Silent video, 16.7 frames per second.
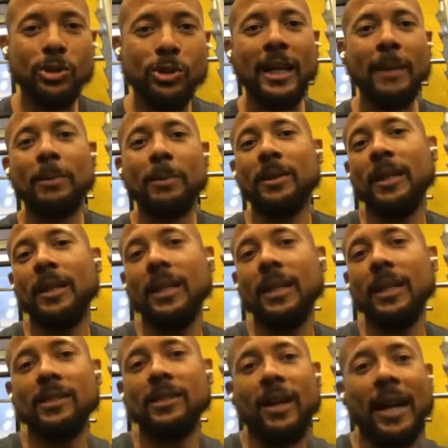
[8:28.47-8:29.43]
So those type of
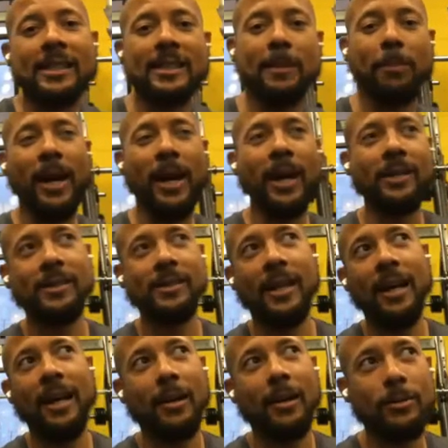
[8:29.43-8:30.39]
things are actually passed
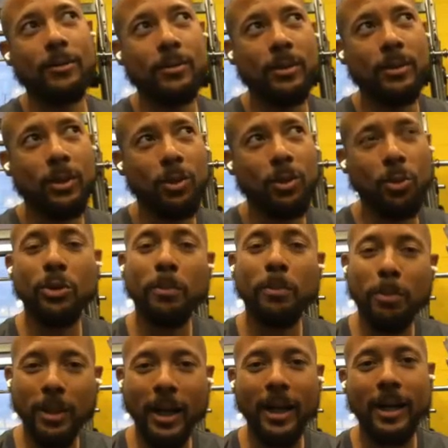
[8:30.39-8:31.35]
down through
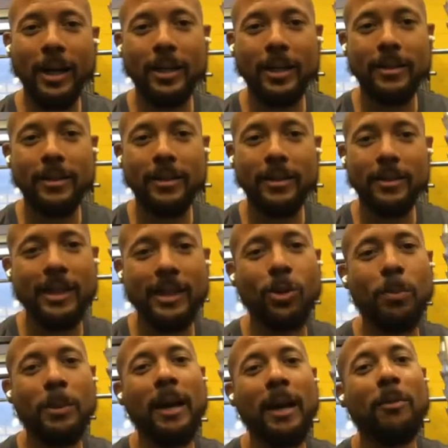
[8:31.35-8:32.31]
the blood. Like
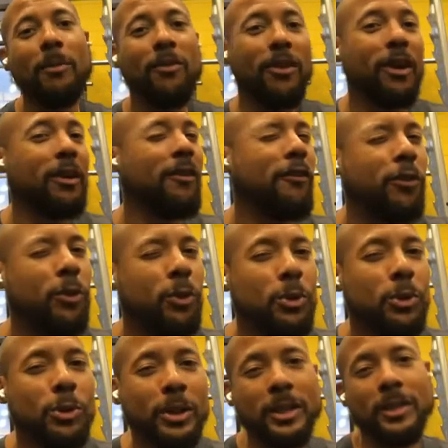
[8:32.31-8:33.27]
so, me, I'm a very
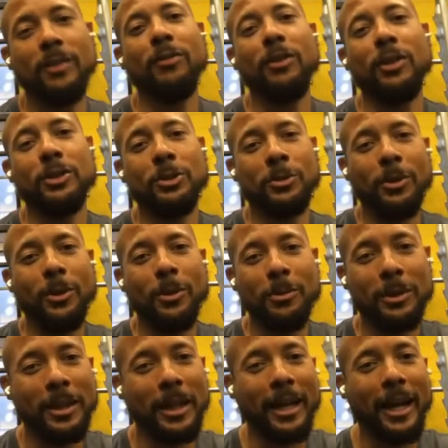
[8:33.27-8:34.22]
frugal individual,
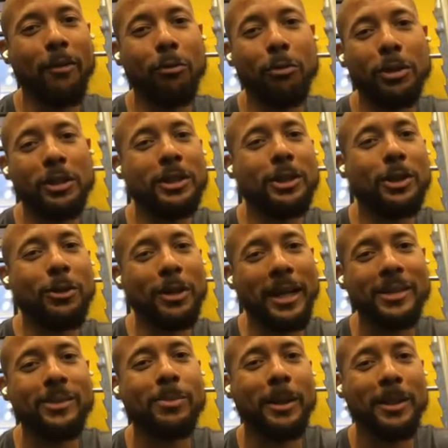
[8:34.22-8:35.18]
homie. Like I really
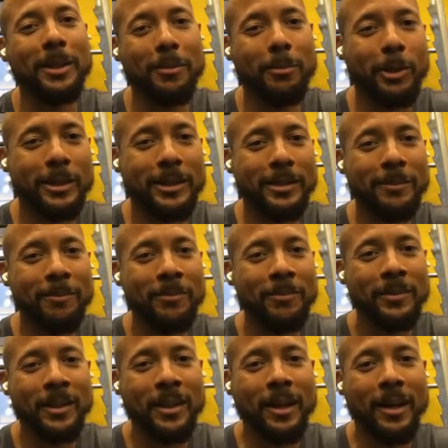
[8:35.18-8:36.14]
don't like spending money.
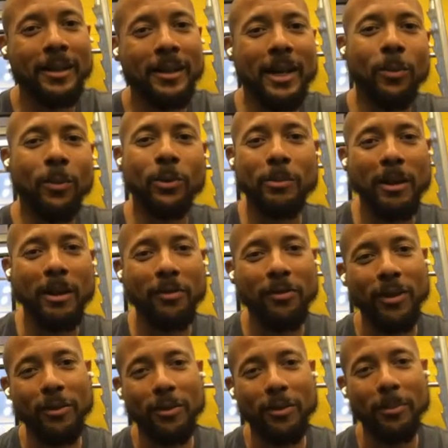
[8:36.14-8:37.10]
Not one of
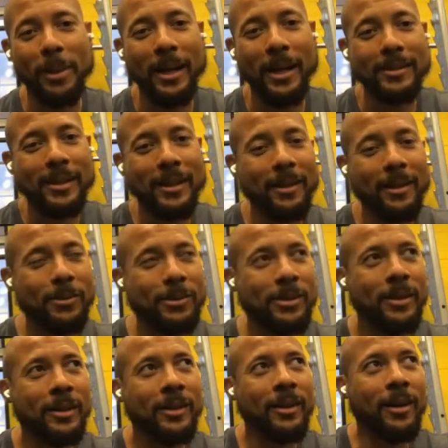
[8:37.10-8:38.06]
my favorite
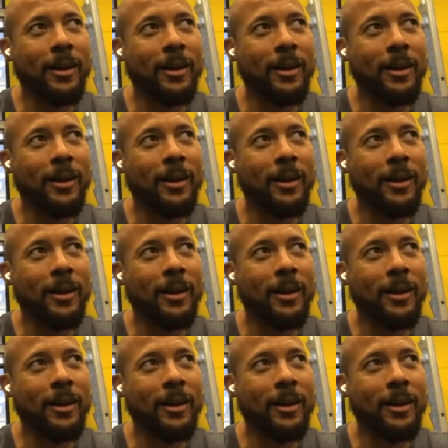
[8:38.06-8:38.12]
pastimes.